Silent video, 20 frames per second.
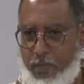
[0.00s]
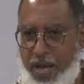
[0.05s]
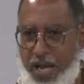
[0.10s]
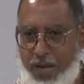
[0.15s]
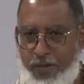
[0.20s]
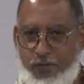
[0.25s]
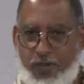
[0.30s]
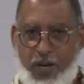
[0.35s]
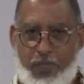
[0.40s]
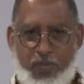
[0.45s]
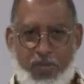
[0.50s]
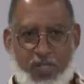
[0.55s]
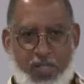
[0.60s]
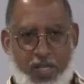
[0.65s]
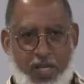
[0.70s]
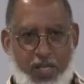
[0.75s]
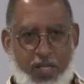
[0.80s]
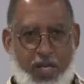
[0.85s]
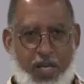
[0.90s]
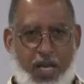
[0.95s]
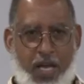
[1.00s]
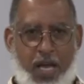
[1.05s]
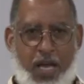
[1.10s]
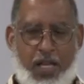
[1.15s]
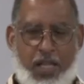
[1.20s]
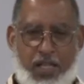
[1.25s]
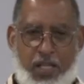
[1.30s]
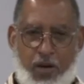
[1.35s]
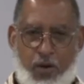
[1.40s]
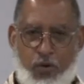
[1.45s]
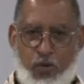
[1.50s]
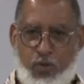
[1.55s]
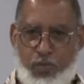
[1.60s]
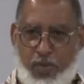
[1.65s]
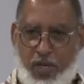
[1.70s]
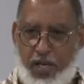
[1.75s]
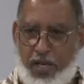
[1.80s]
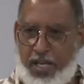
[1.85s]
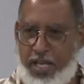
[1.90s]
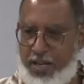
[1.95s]
may represent those
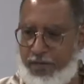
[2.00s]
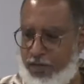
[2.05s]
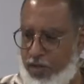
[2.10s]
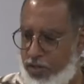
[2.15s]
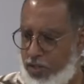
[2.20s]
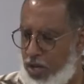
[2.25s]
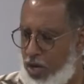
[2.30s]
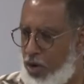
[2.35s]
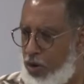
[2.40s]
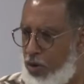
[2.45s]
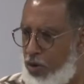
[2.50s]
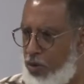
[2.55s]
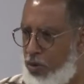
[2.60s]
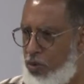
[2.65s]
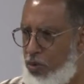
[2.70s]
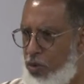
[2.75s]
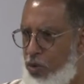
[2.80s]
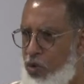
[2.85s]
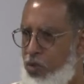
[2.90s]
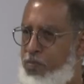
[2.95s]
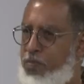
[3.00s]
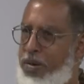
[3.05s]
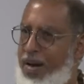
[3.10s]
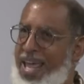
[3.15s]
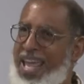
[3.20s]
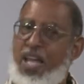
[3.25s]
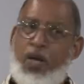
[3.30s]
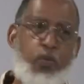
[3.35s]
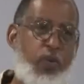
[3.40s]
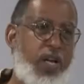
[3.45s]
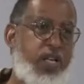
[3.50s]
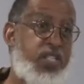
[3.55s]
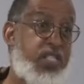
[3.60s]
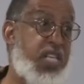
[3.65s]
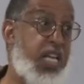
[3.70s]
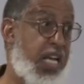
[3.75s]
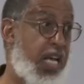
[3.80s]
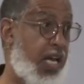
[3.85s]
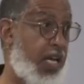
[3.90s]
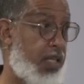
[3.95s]
believers who, who play with
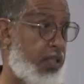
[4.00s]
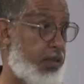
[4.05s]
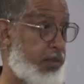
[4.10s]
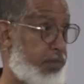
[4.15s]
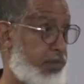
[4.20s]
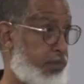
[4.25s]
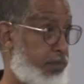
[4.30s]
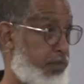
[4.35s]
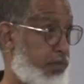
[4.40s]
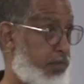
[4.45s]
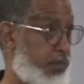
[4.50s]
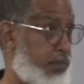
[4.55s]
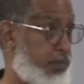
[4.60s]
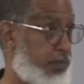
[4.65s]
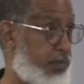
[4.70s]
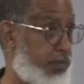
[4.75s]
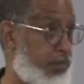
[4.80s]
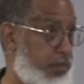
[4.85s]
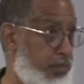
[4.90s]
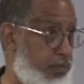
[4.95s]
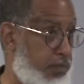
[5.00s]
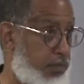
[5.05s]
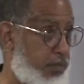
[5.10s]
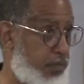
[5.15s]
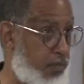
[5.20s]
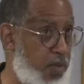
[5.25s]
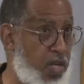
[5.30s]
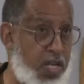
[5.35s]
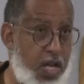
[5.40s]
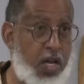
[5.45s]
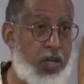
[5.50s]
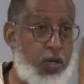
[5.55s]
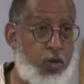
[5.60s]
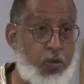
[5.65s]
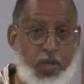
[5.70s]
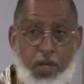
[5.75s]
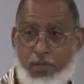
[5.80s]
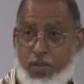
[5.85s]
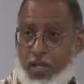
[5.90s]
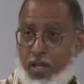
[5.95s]
sin. Y'all know
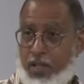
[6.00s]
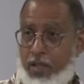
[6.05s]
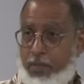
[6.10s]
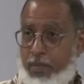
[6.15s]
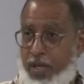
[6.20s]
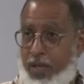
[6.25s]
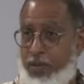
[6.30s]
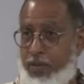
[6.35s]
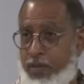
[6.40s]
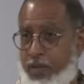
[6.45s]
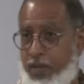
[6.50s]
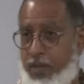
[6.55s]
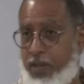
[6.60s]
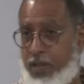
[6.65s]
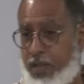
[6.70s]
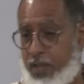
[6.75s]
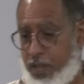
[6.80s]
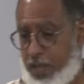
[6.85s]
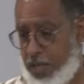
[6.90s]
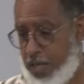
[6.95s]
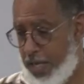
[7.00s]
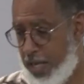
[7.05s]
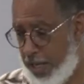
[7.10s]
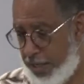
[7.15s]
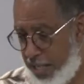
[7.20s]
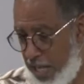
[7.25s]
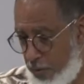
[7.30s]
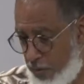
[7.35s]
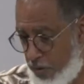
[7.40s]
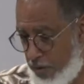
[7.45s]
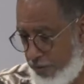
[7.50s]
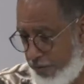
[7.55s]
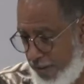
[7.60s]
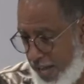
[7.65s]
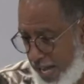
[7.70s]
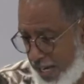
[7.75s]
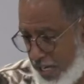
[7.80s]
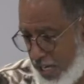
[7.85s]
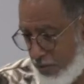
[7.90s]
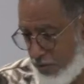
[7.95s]
what I'm talking about. They want to
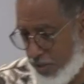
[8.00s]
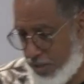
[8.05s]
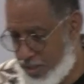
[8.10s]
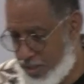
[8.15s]
find out